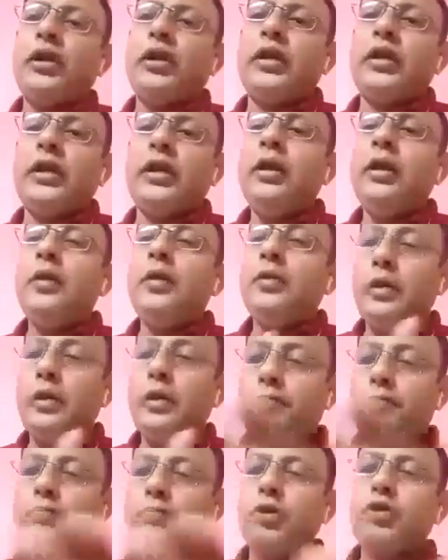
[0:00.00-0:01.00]
post Cold War
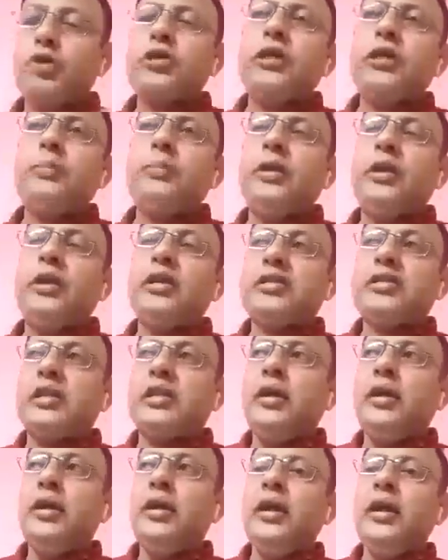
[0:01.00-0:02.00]
era, post
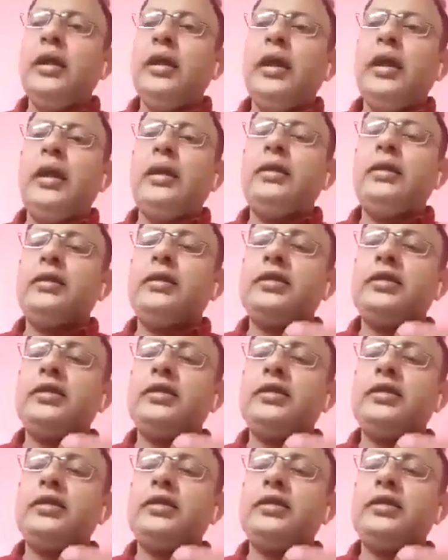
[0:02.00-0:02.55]
independence era,